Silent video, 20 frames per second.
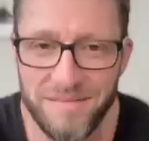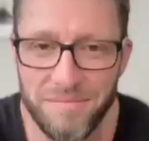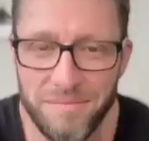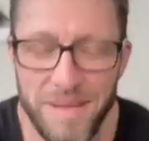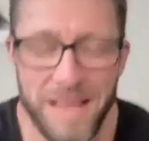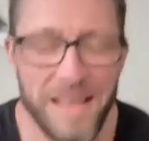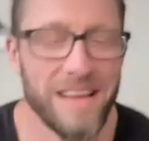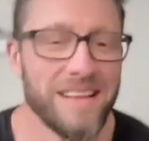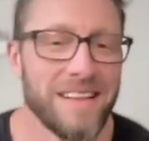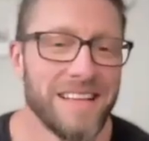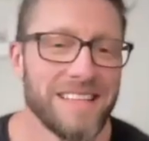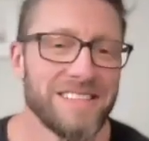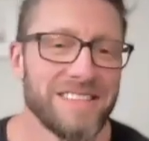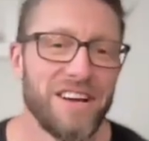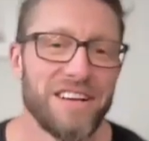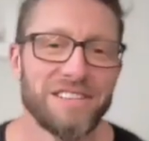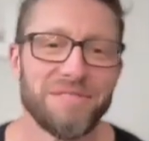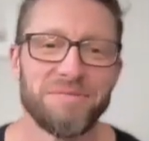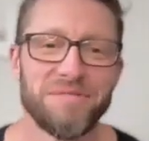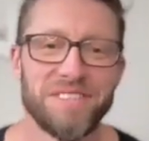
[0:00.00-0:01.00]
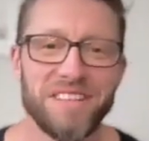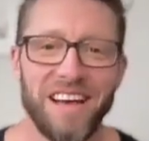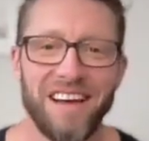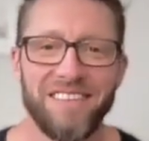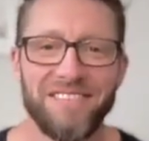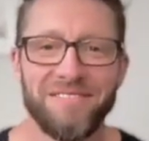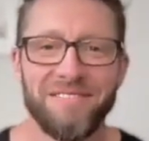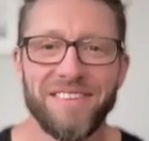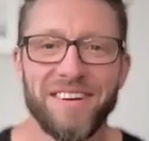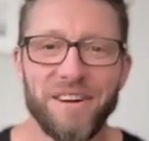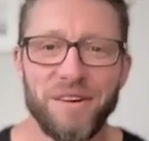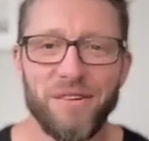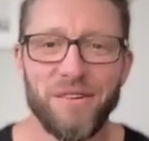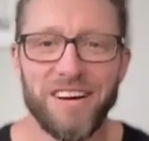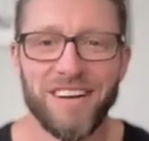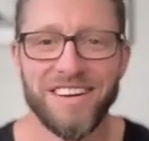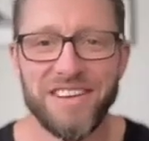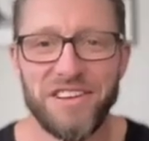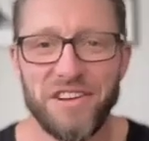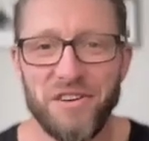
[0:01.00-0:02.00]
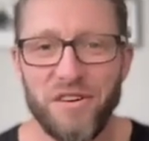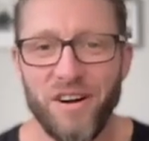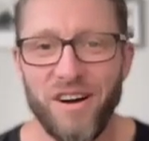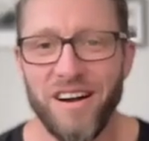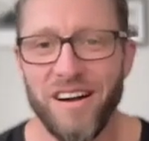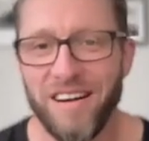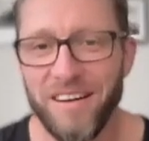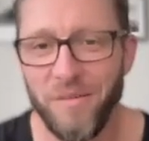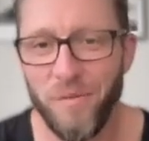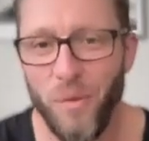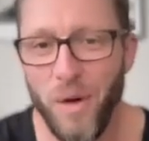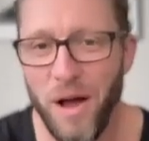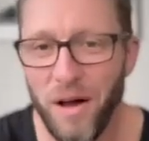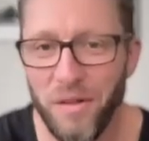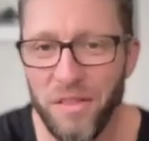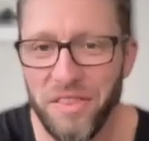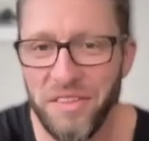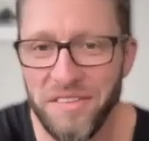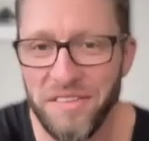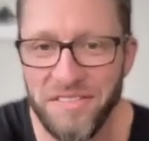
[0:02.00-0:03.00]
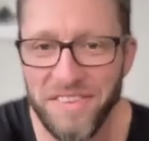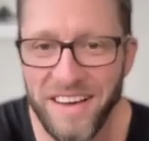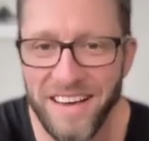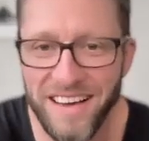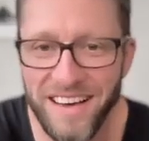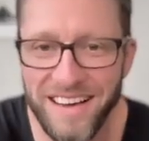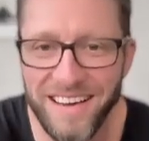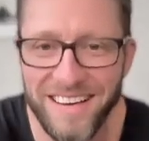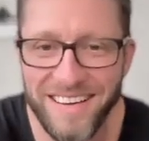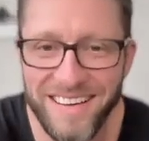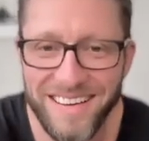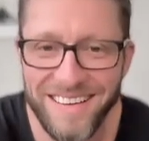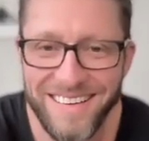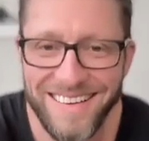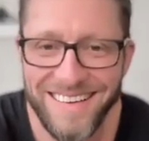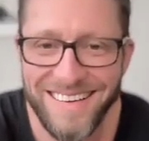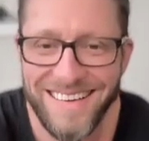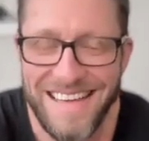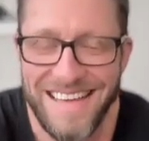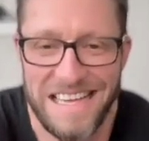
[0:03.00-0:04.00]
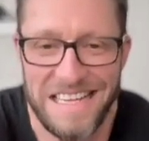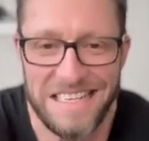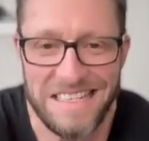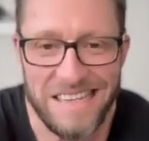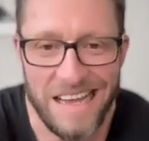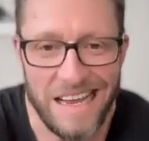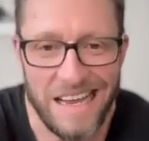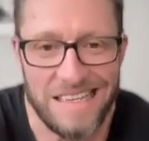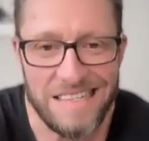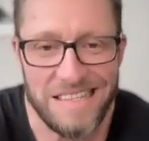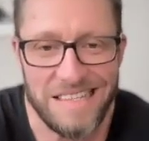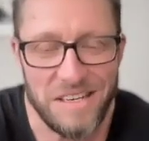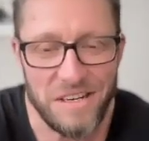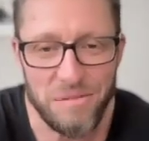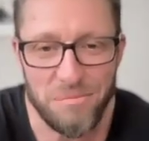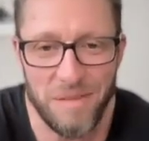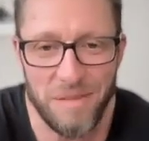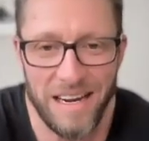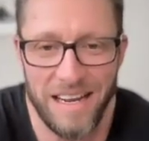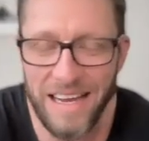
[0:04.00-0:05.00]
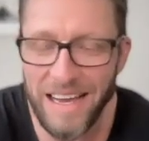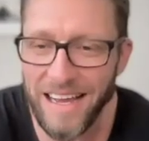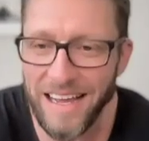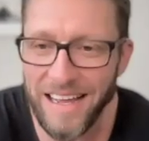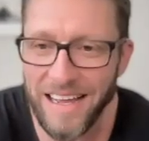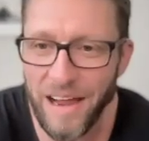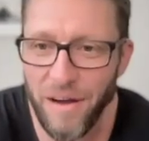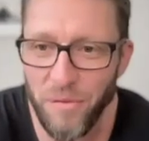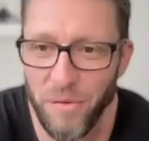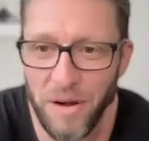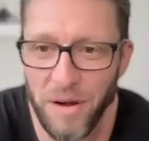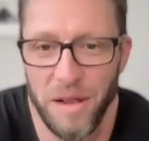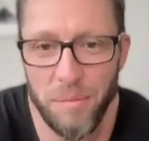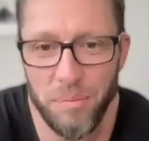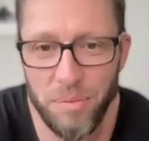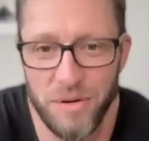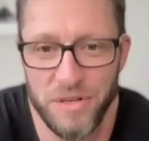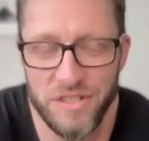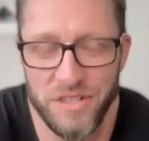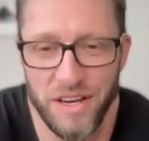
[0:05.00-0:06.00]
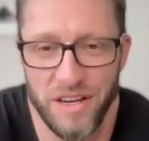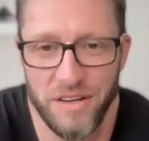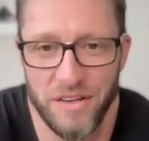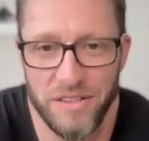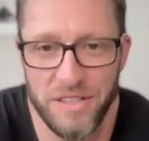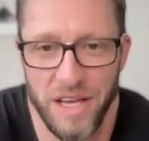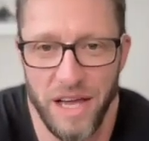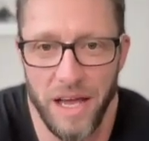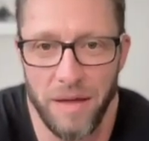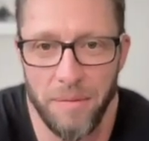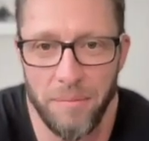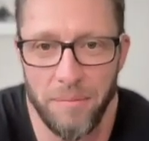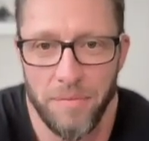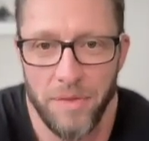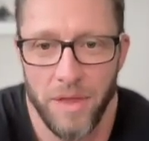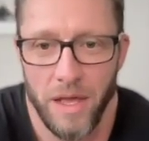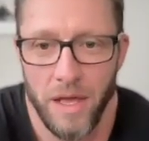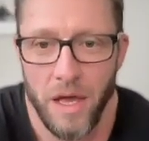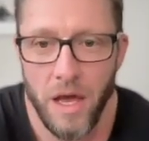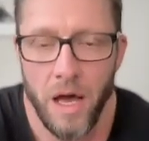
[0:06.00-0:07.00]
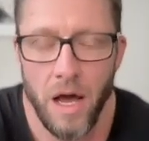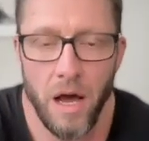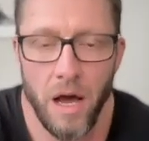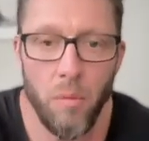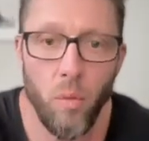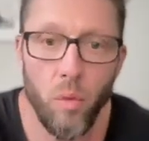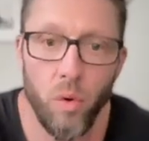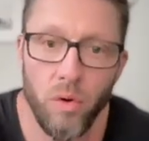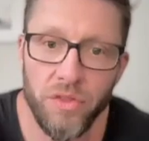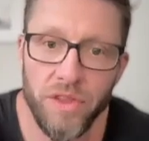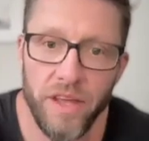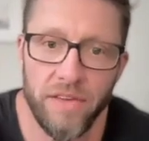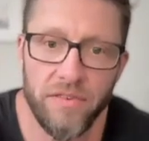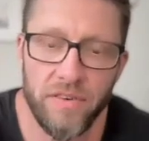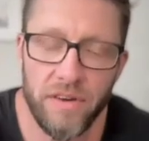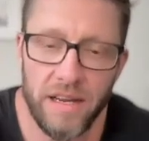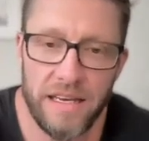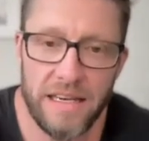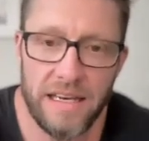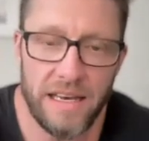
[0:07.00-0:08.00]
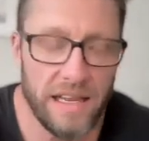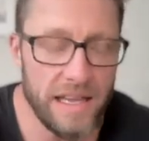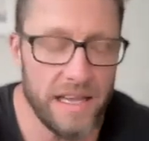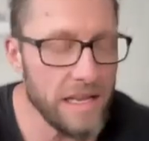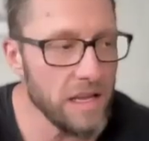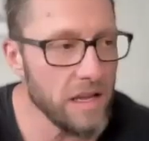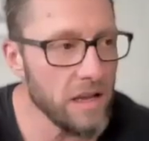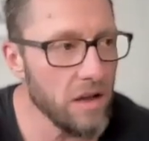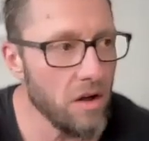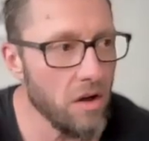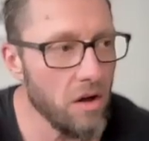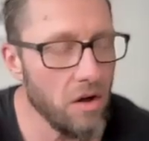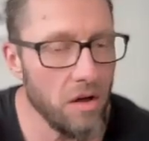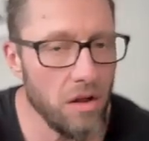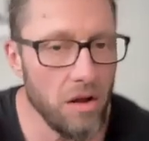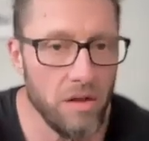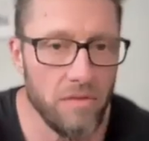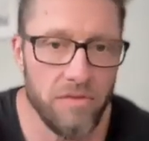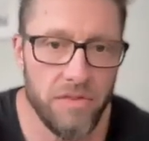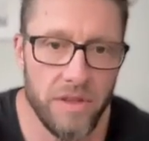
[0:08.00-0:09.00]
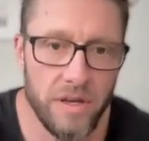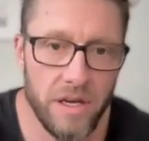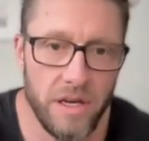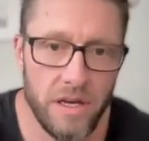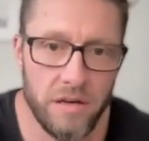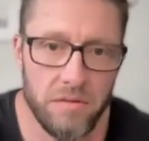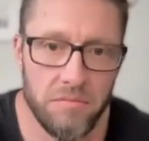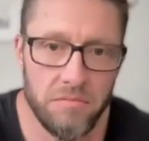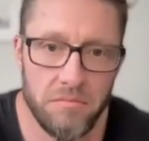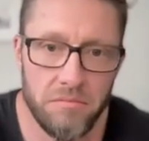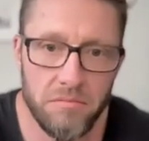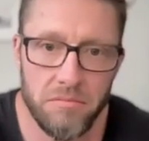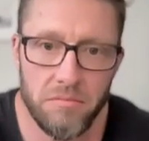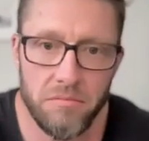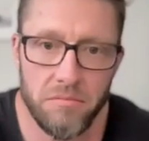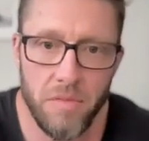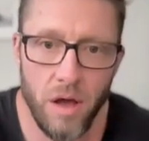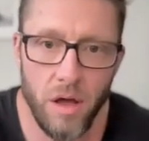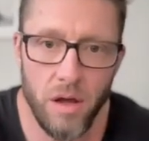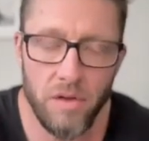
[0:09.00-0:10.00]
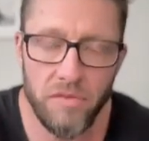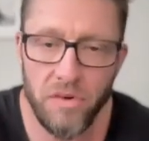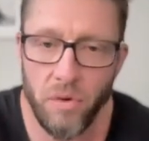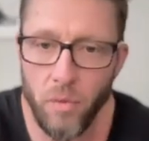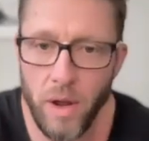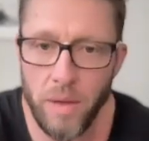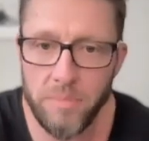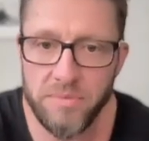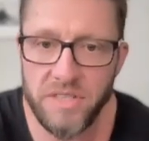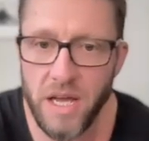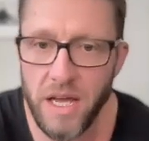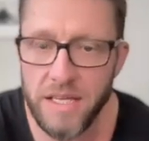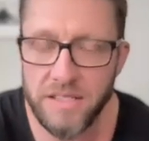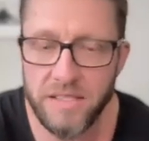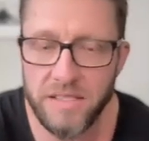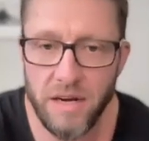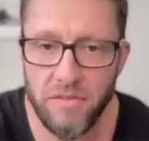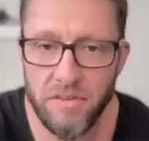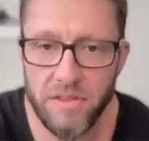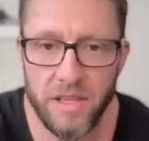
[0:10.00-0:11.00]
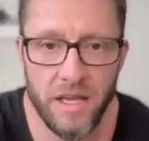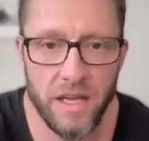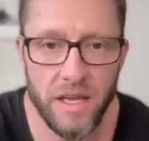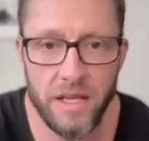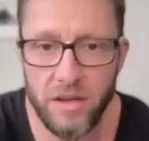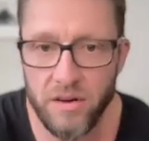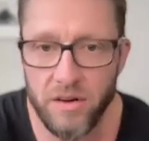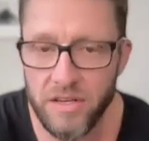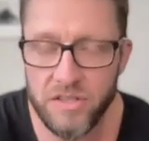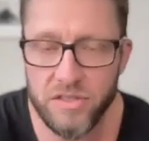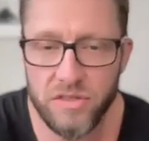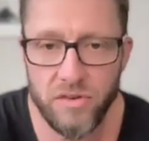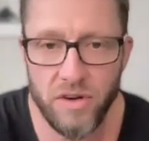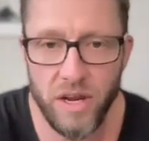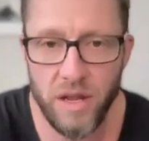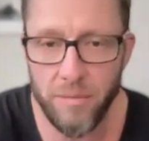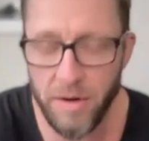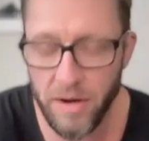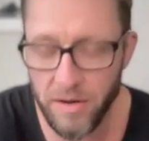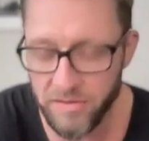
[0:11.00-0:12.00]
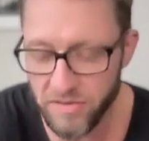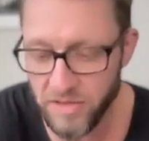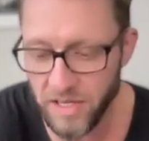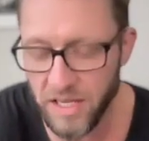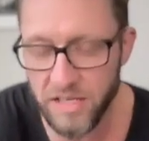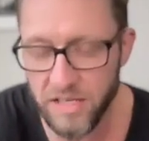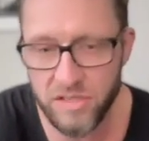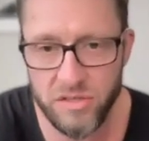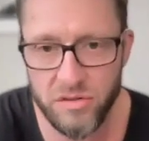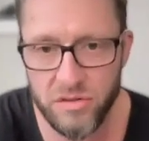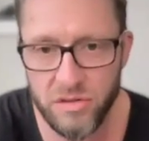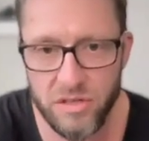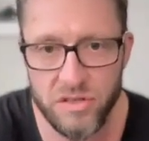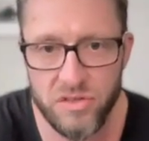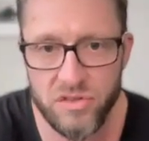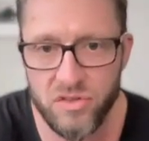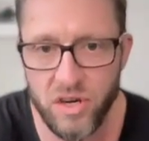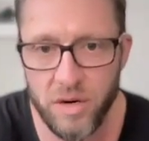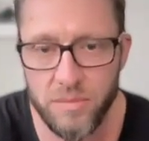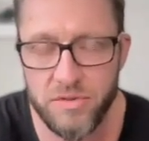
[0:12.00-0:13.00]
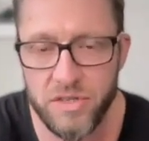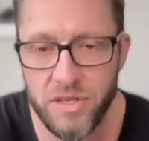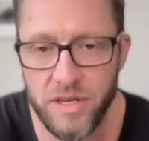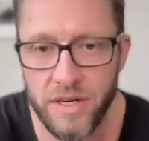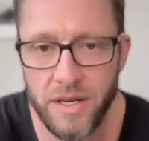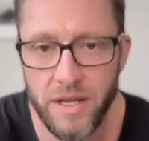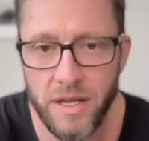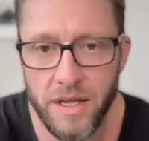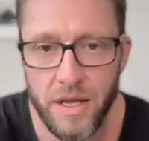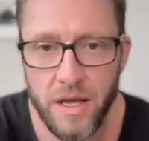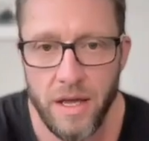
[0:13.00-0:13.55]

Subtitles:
Man, that's awesome stuff. Erwan, you are a wealth of insights here, my guy. I really appreciate your time. We'll definitely link all of your websites and everything, your Instagram and us into the description.